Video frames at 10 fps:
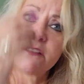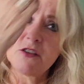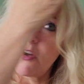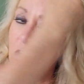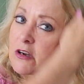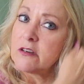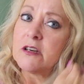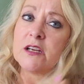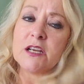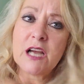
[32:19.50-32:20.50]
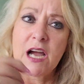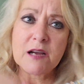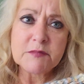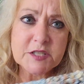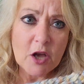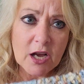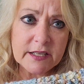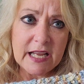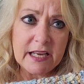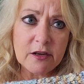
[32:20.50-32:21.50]
yarn,
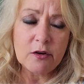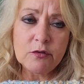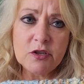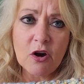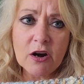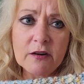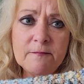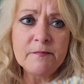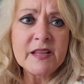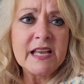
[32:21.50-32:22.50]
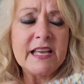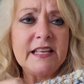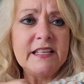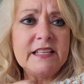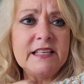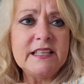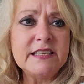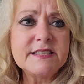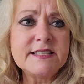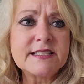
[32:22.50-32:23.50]
Socknado yarn, and it
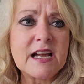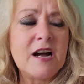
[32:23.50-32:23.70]
is,